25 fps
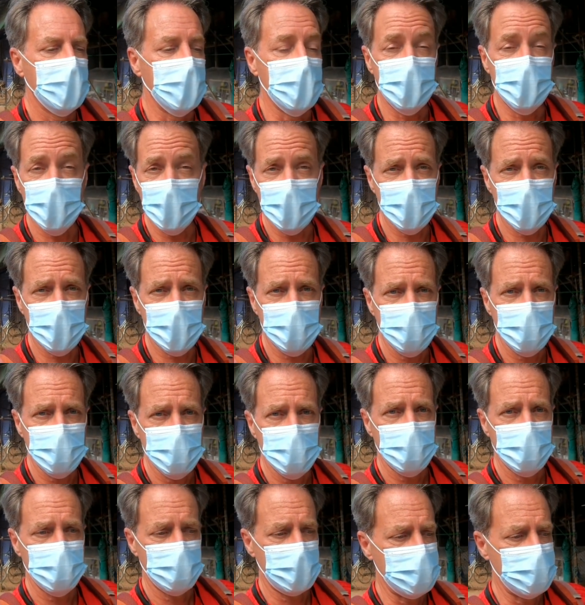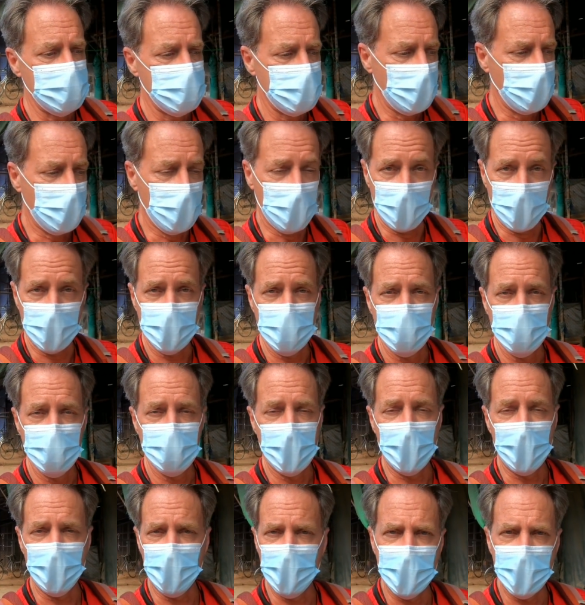It just worked.
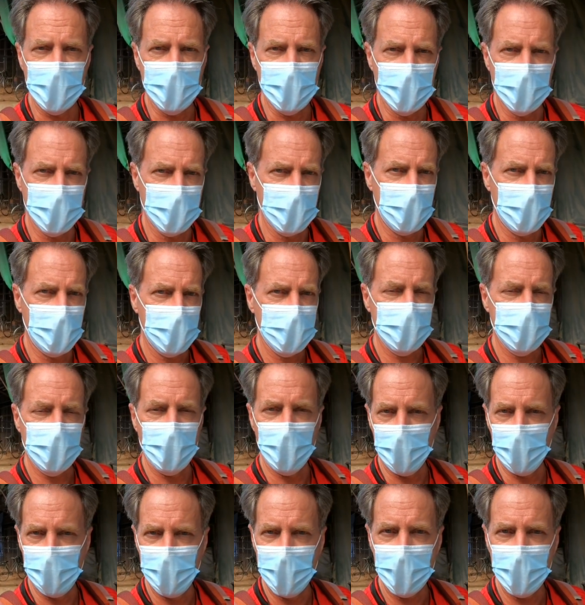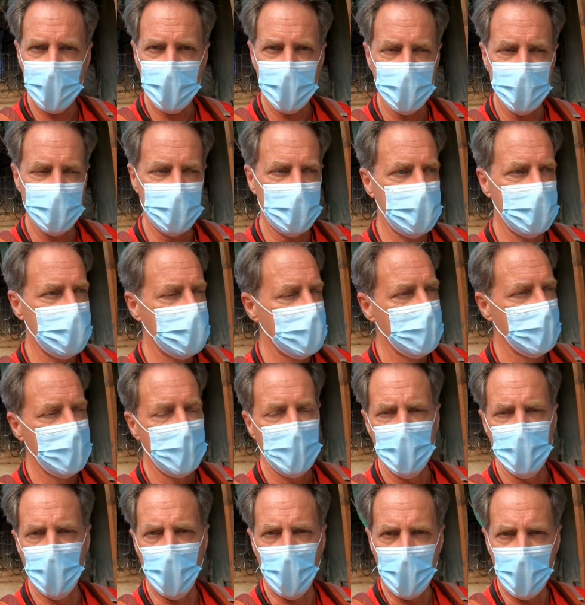Everything unlocked automatically.
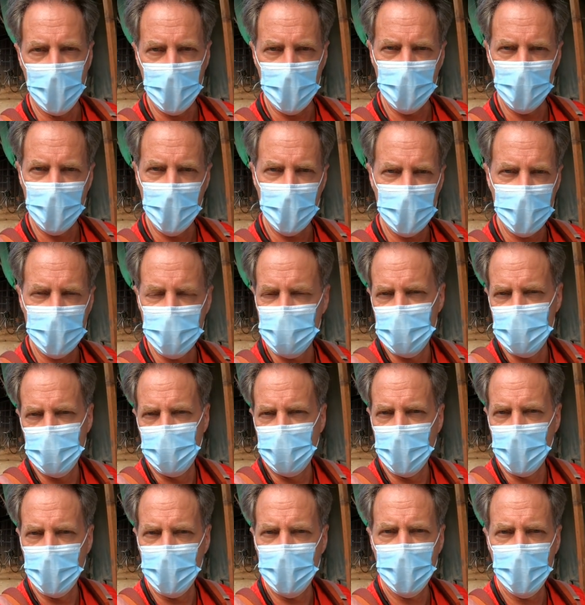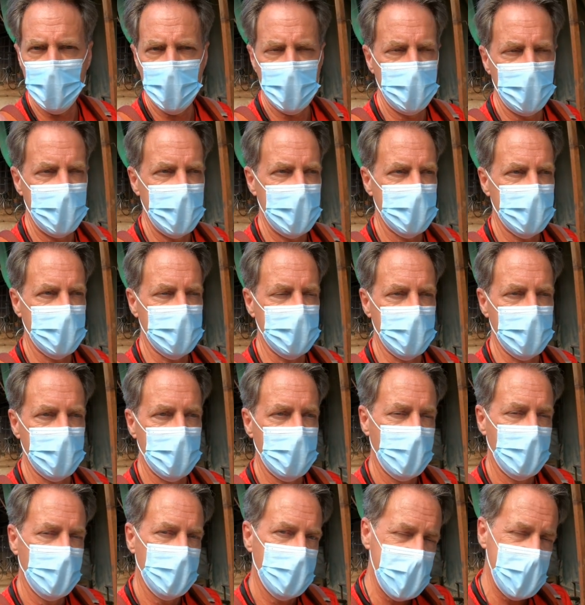The watermark disappeared
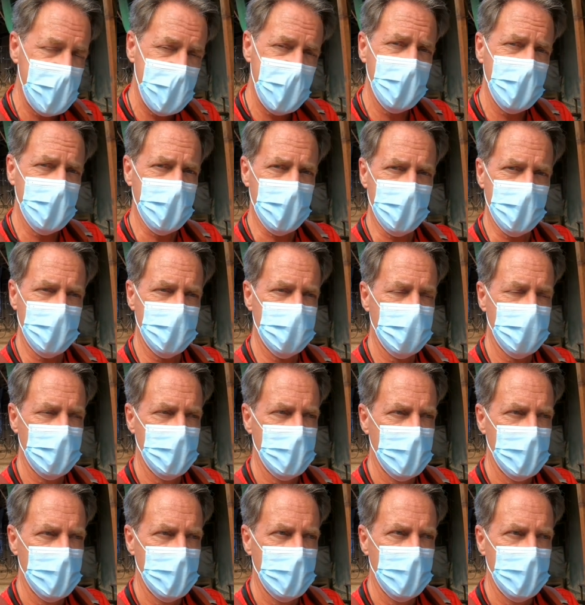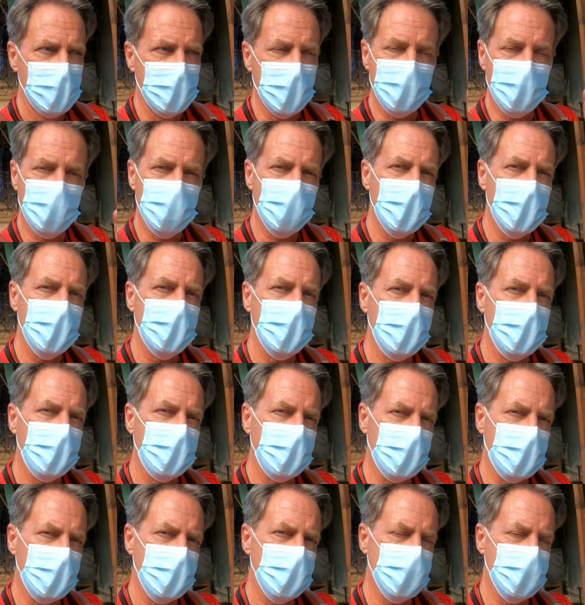automatically, and the
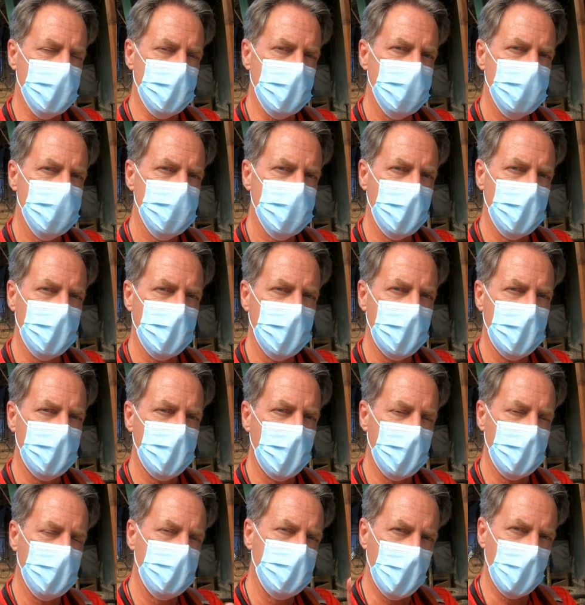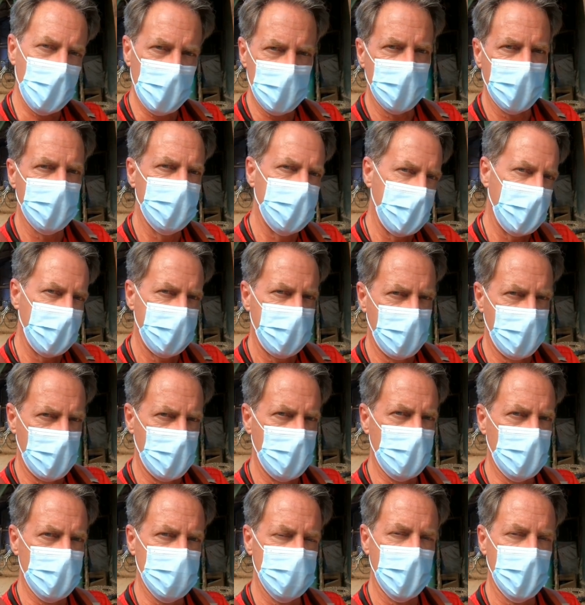premium version showed up on both of my
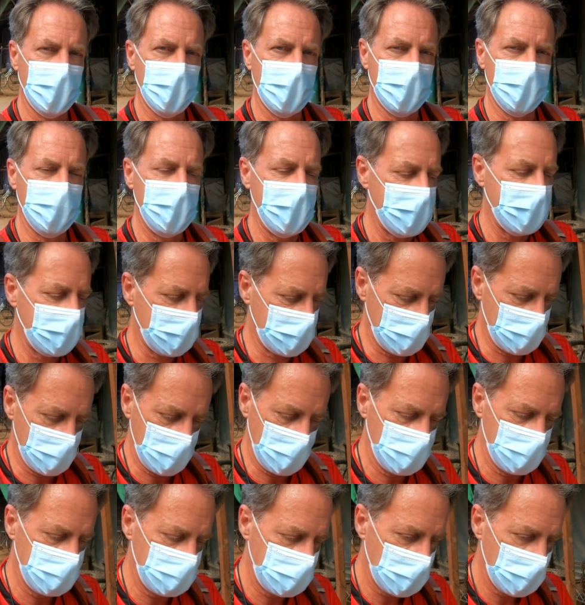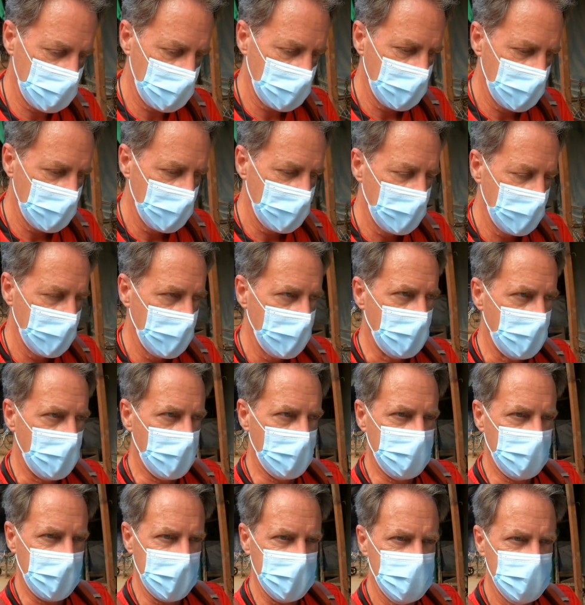phones automatically.
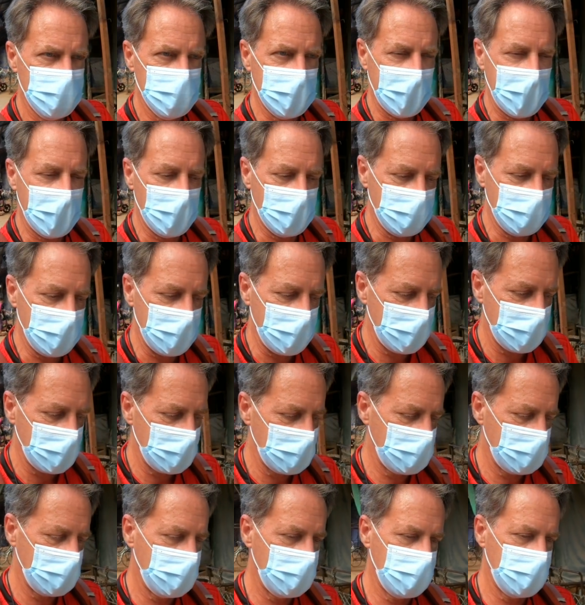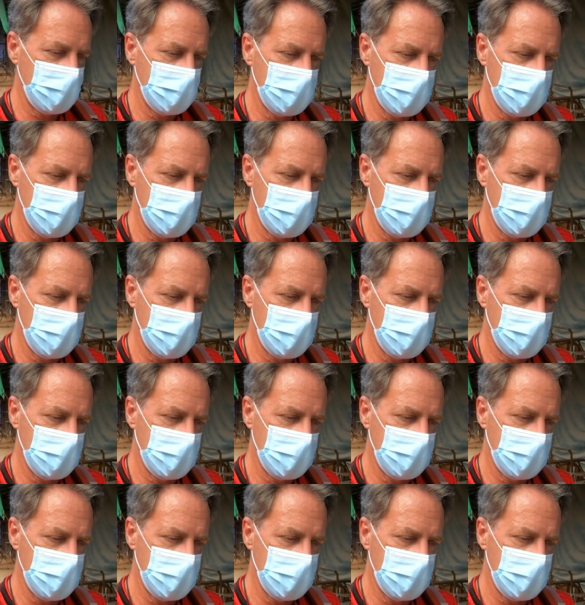On my Xiaomi